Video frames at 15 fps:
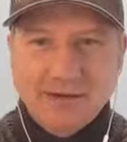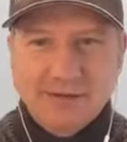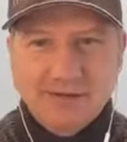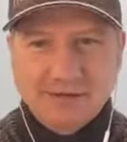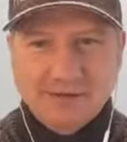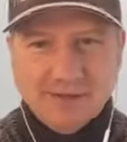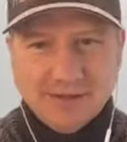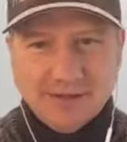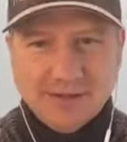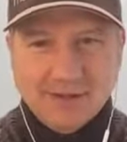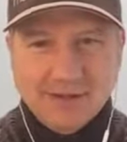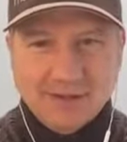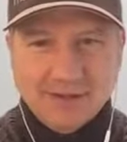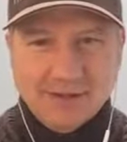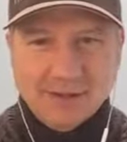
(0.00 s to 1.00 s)
My
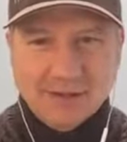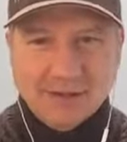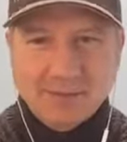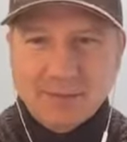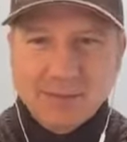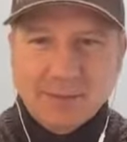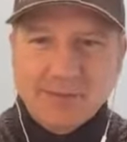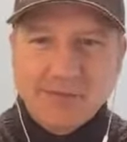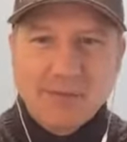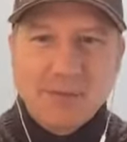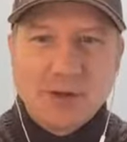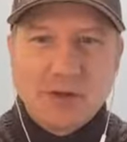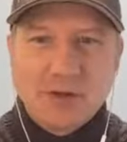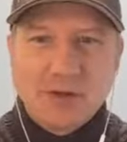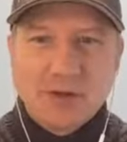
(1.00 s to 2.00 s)
goodness, we got people from
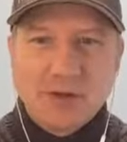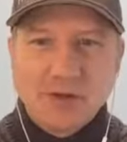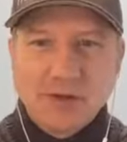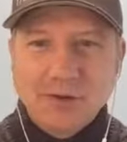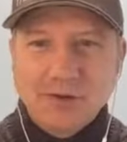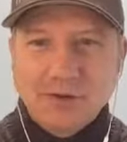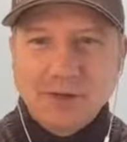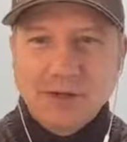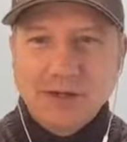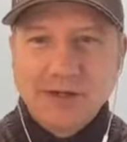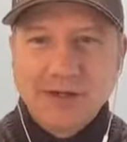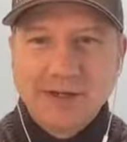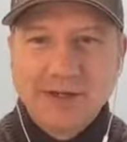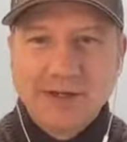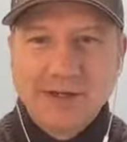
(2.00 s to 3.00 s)
all over.
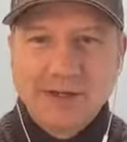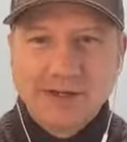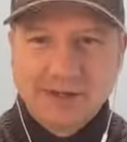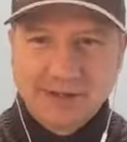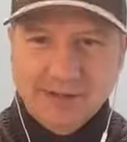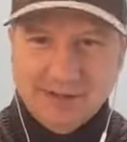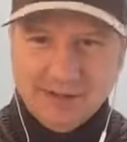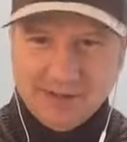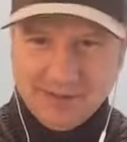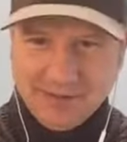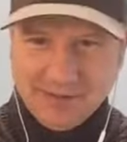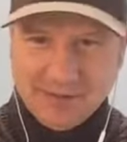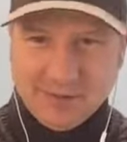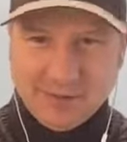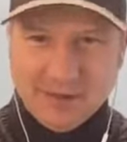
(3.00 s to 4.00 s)

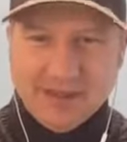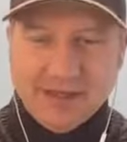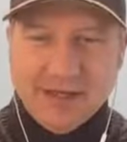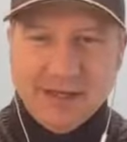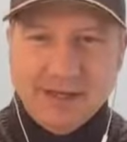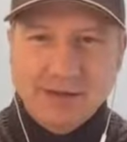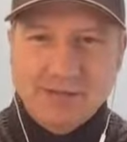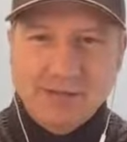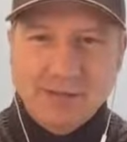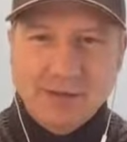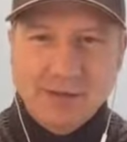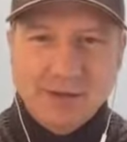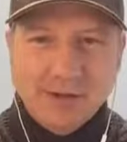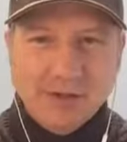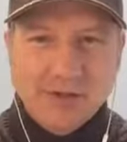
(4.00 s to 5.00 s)
We got
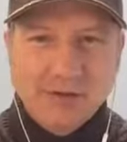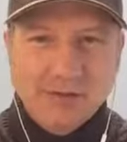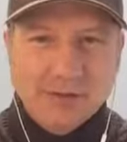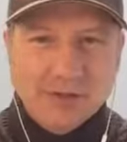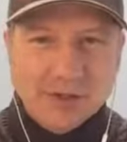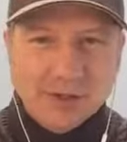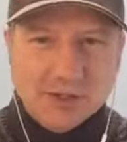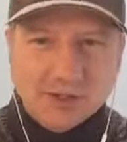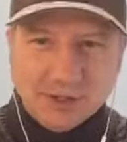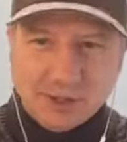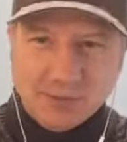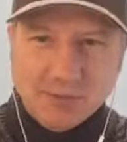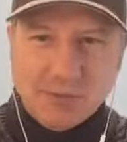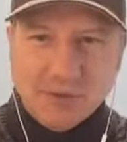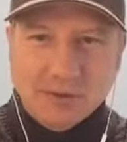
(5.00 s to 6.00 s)
California, New Jersey,
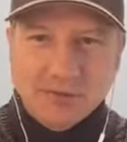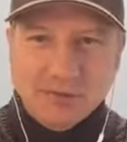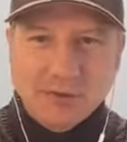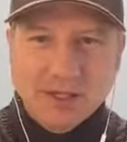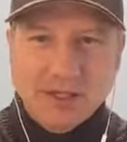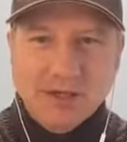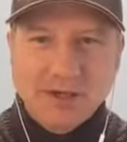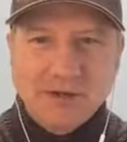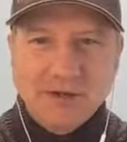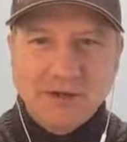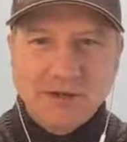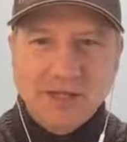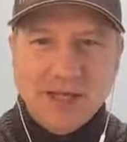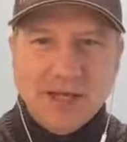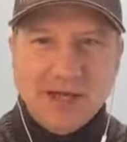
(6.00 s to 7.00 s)
Puerto Rico,
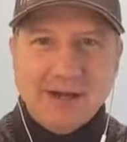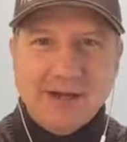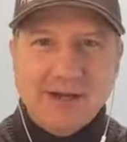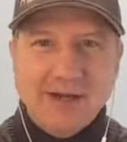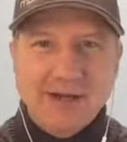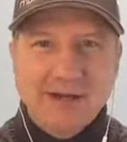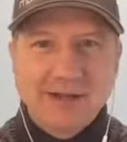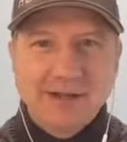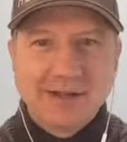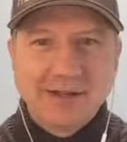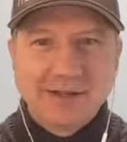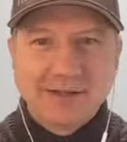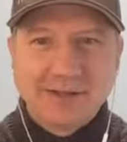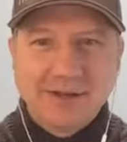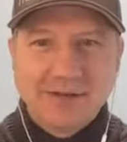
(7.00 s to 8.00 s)
Canada.
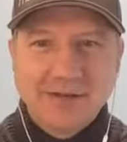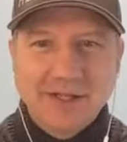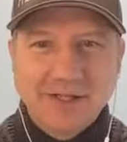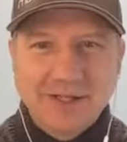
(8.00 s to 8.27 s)
I love it.